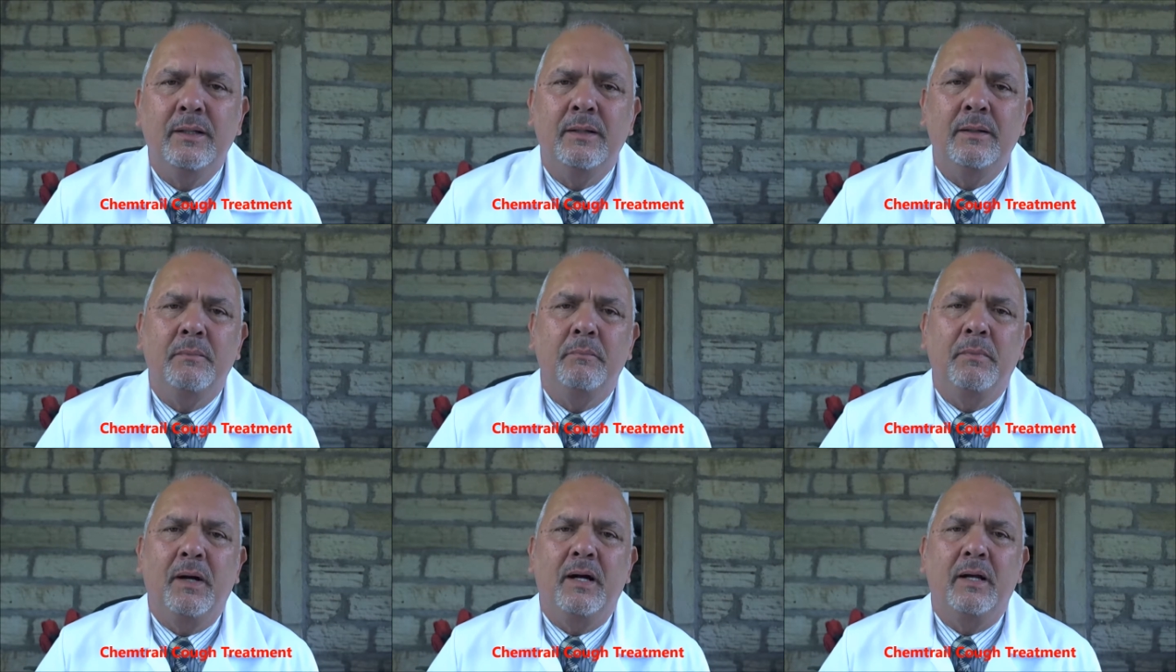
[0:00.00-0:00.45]

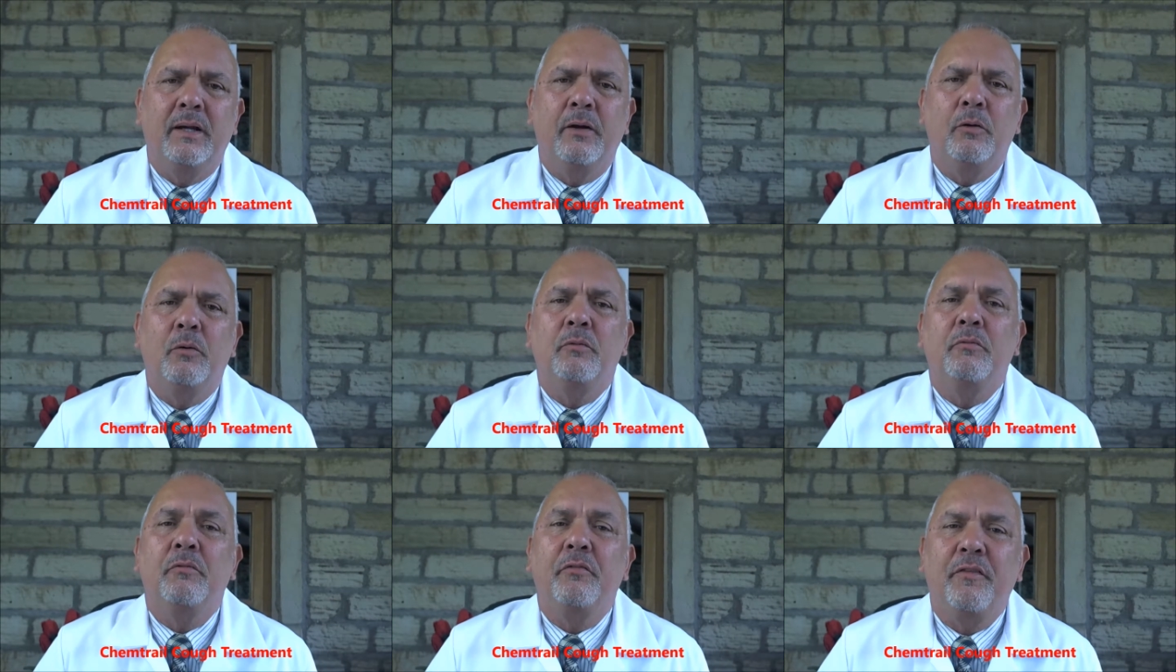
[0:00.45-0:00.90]
My
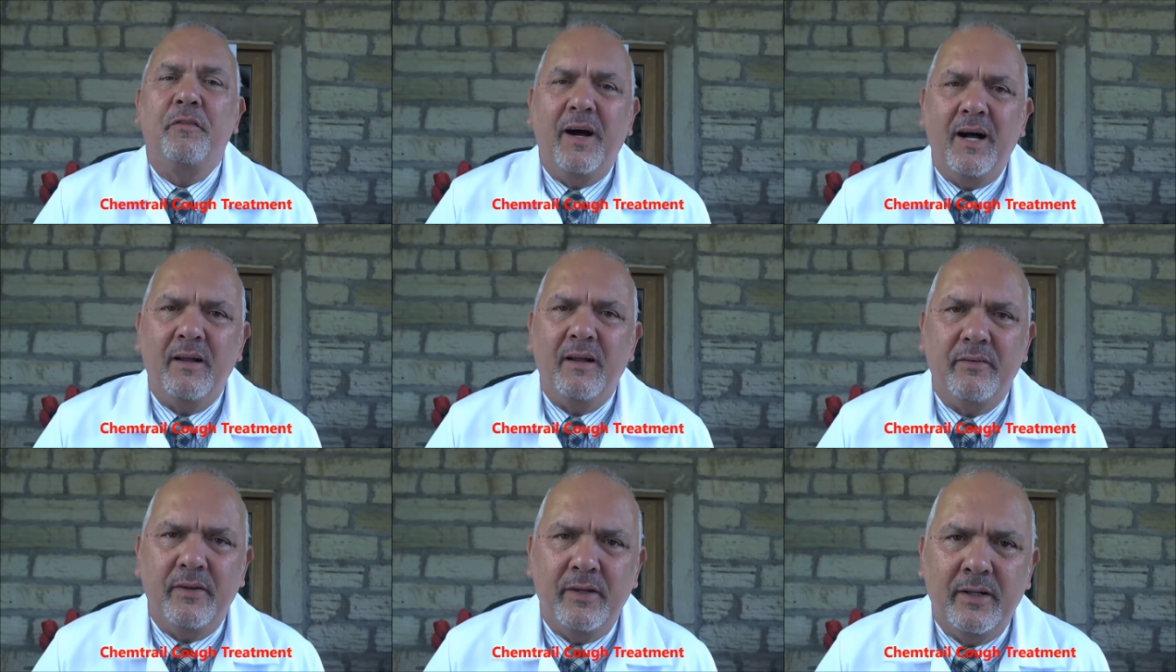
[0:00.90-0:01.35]
own
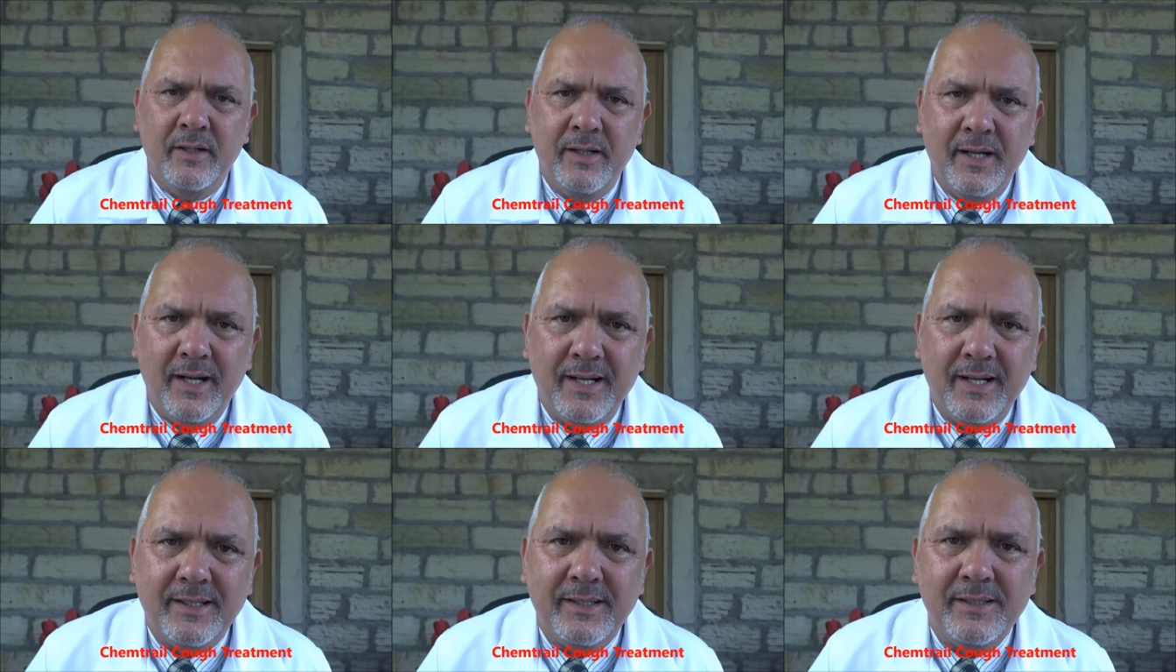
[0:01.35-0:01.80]
father
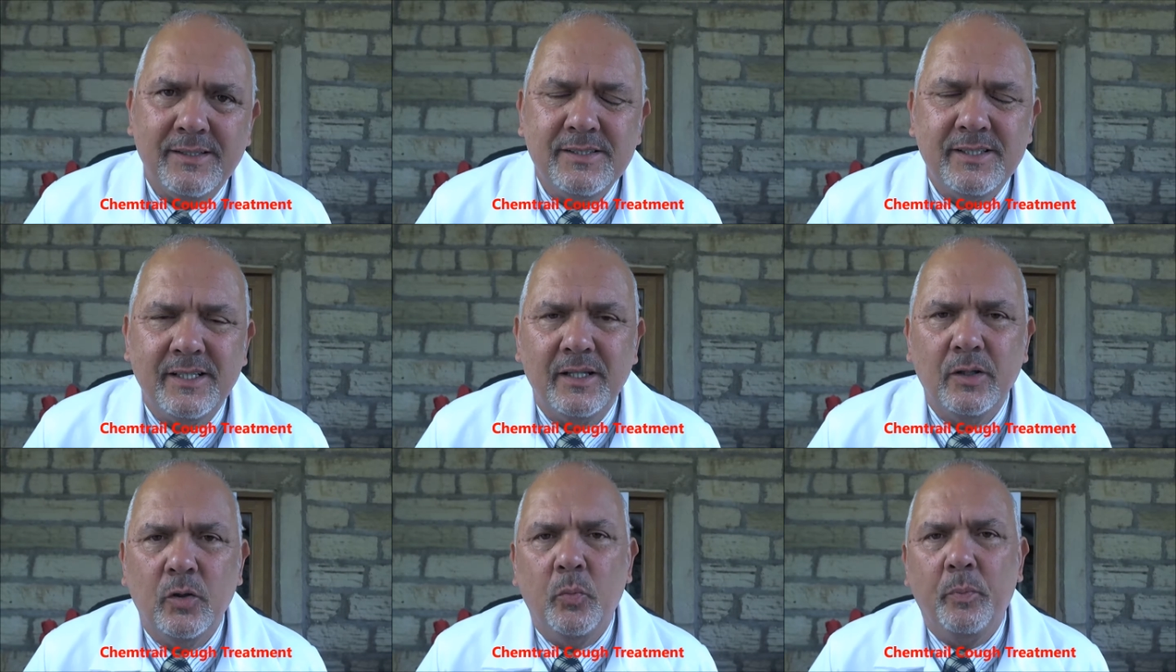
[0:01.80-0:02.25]
had
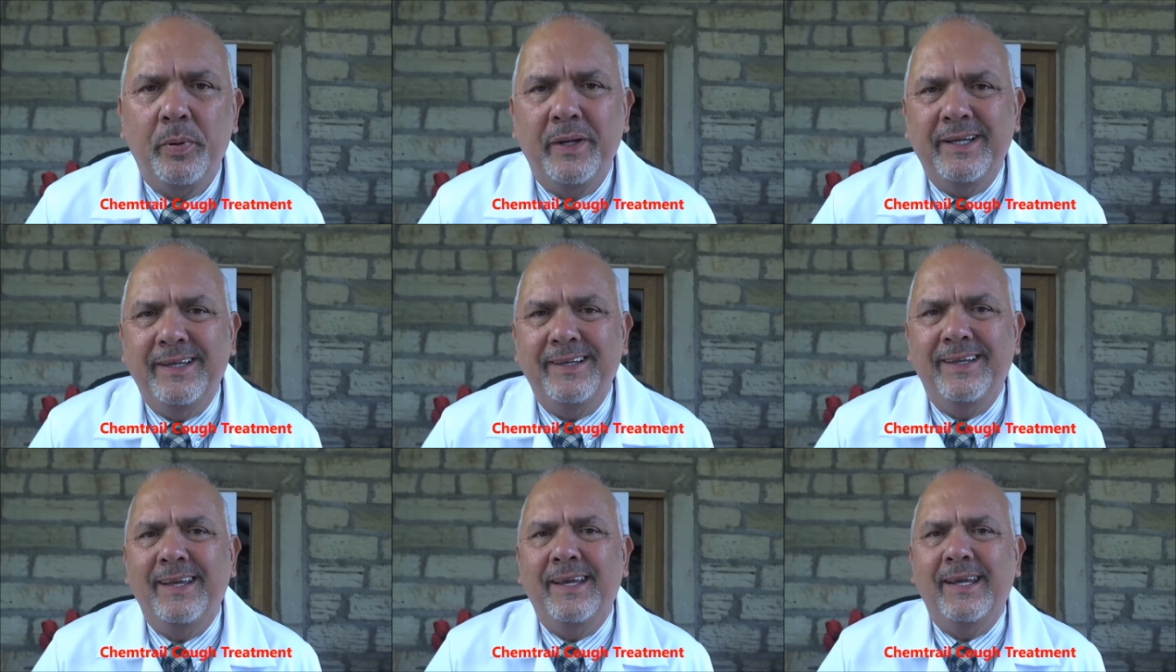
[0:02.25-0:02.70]

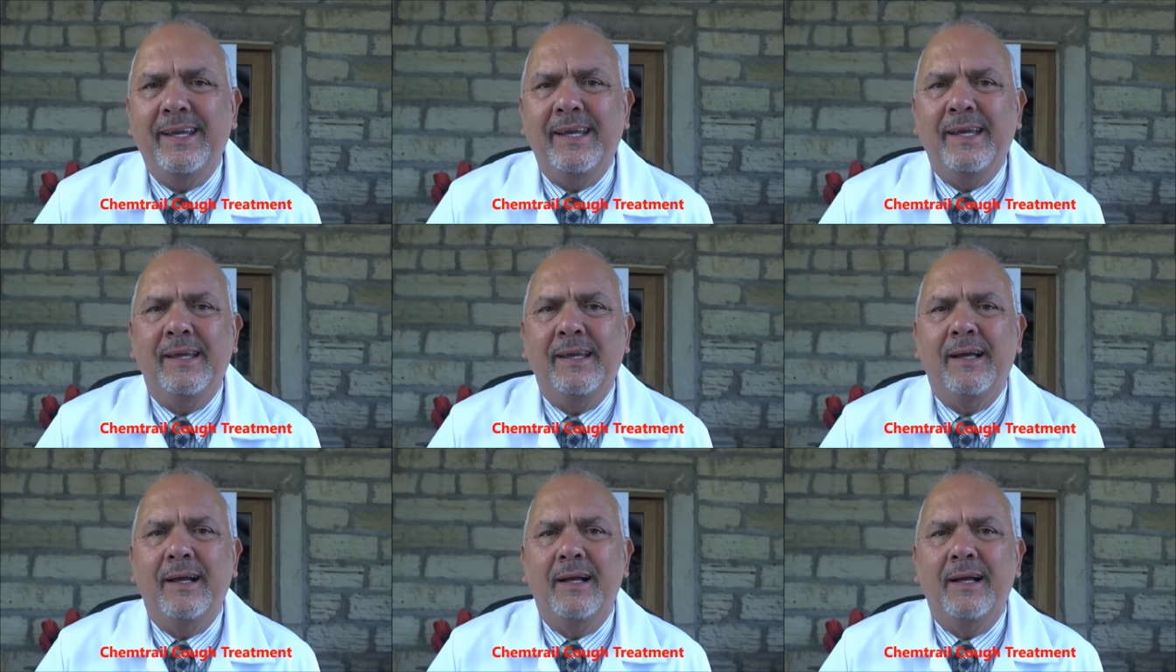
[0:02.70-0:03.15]

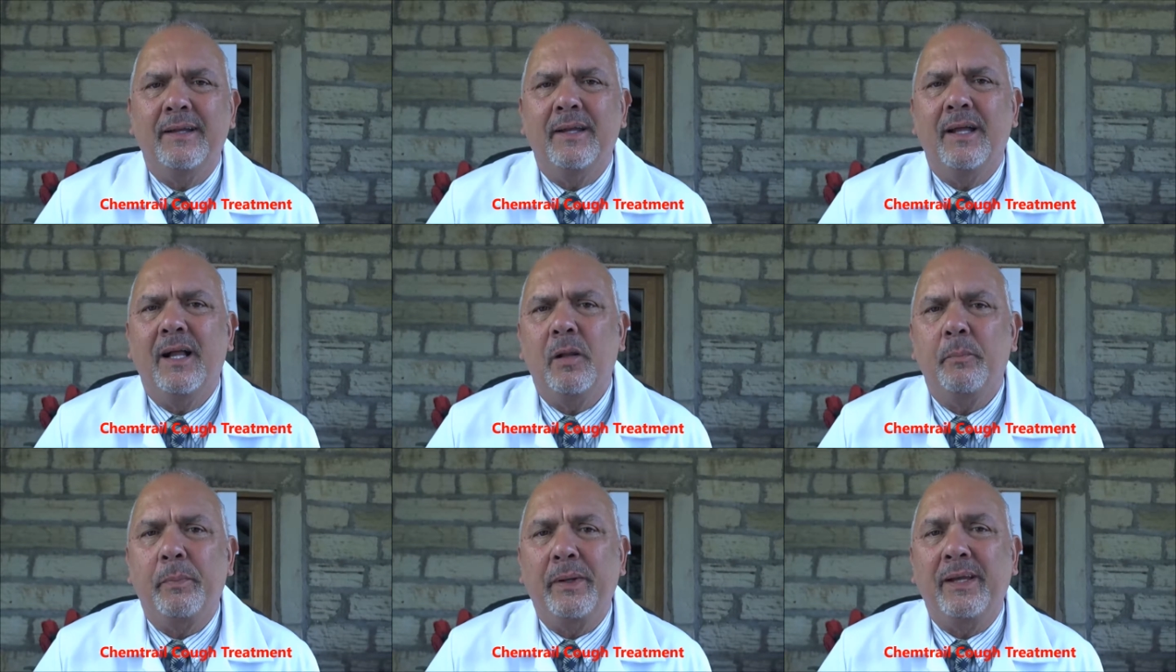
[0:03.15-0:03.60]
COPD, and
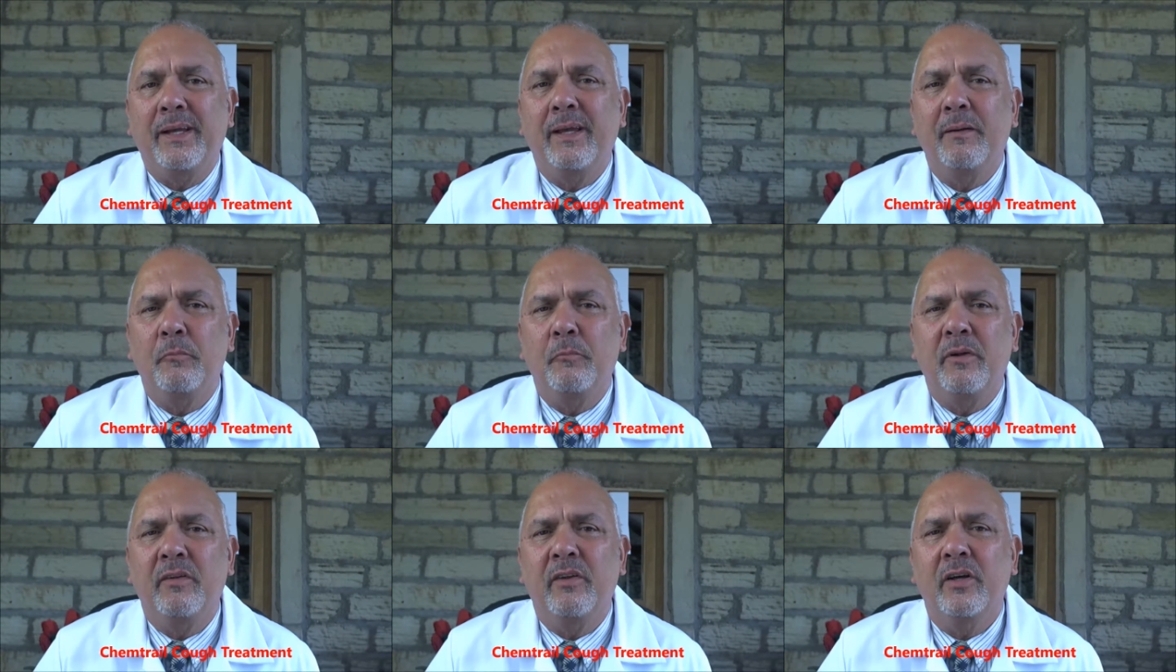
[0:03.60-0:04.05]
helping
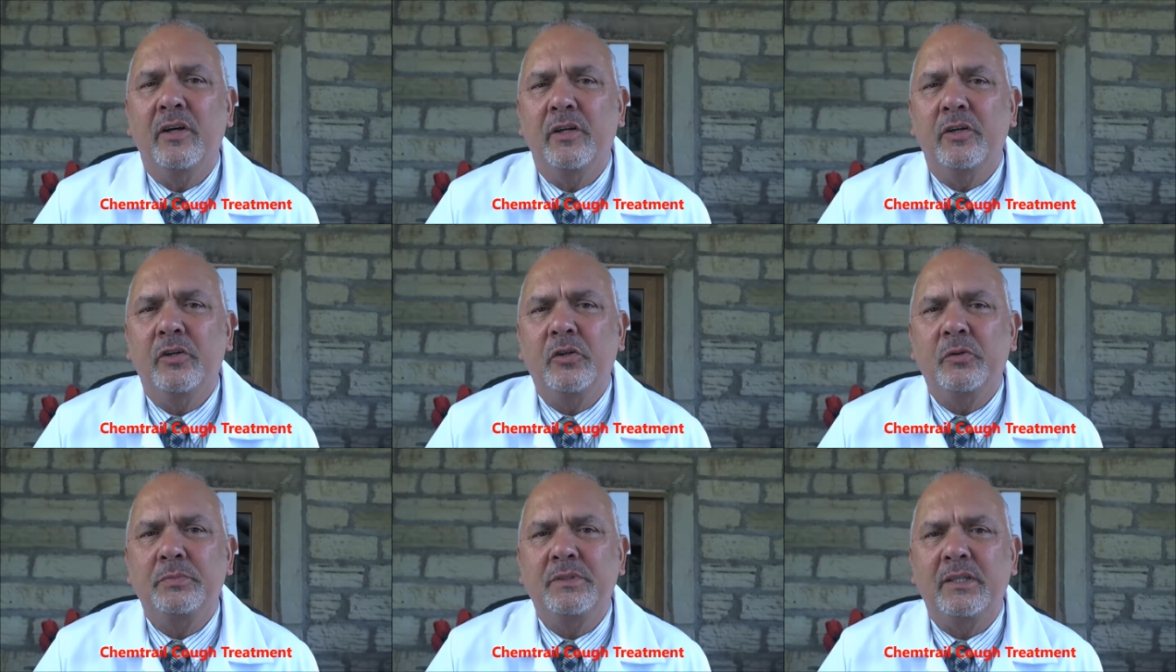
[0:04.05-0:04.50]
him with
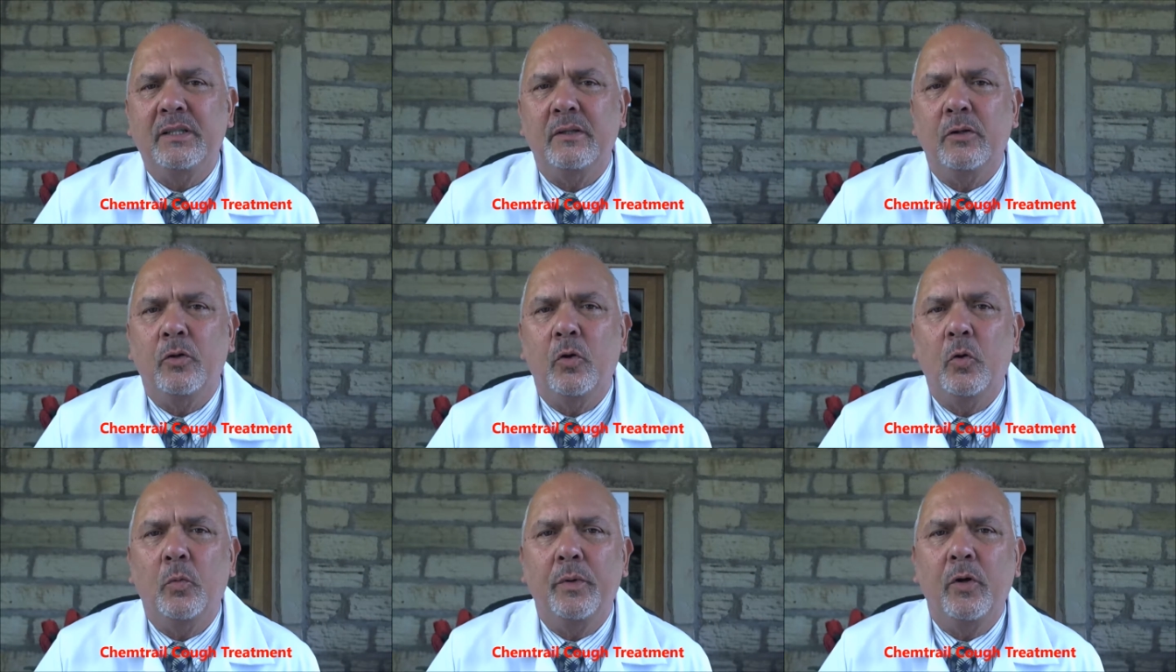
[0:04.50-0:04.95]
herbs and
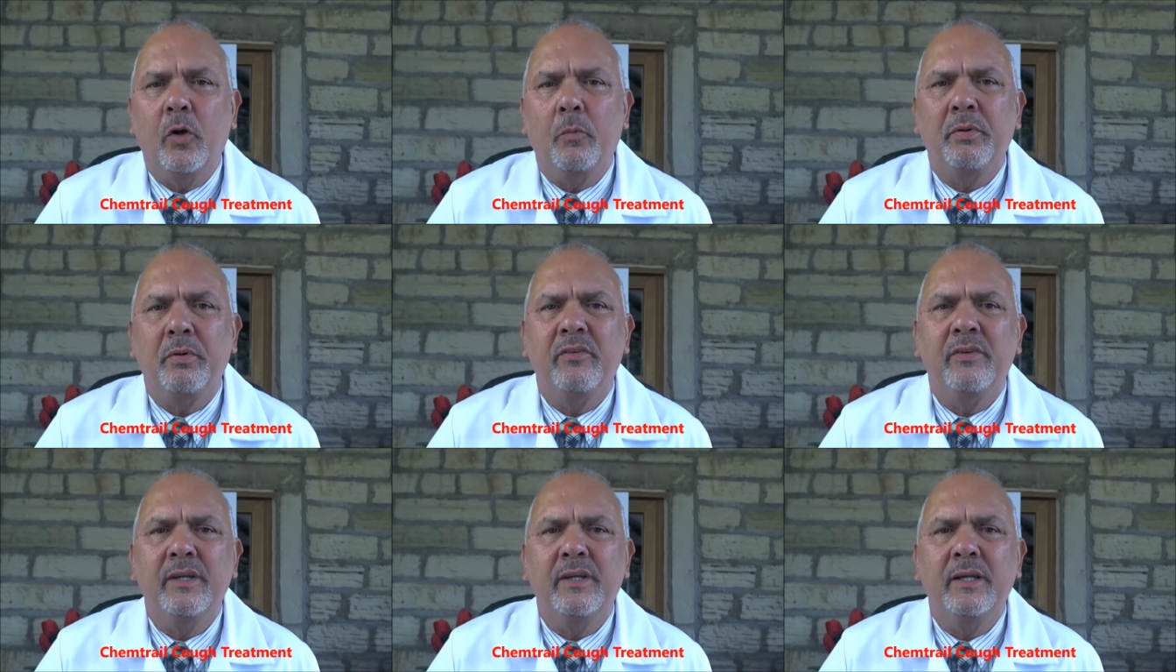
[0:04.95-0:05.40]

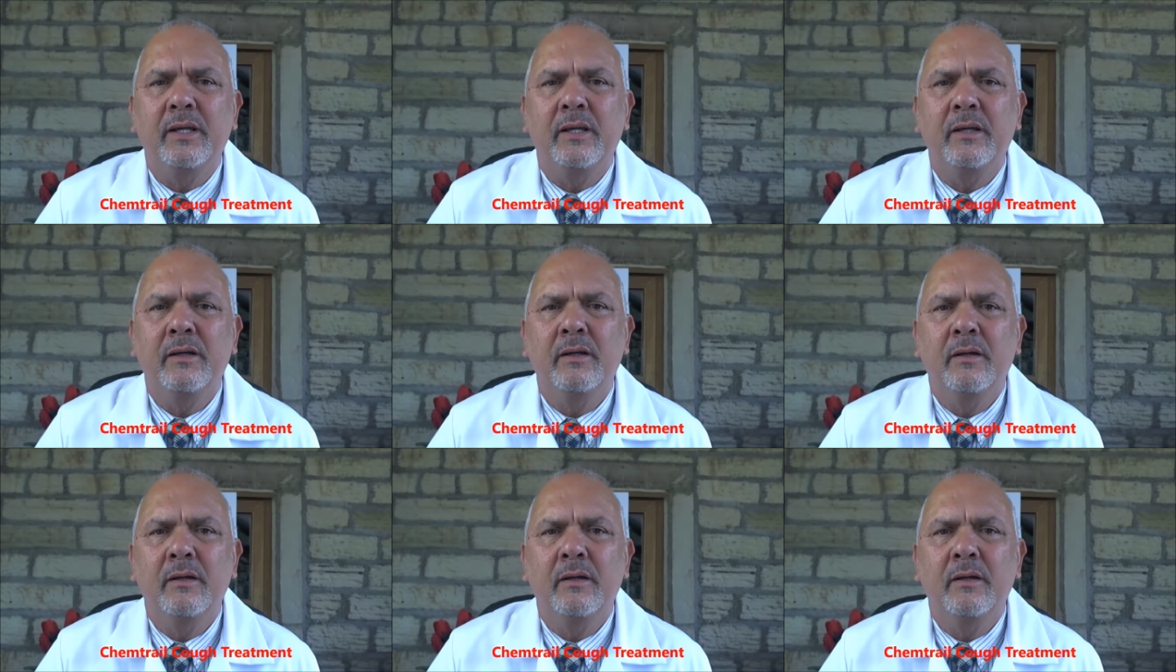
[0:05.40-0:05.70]
homeopathy,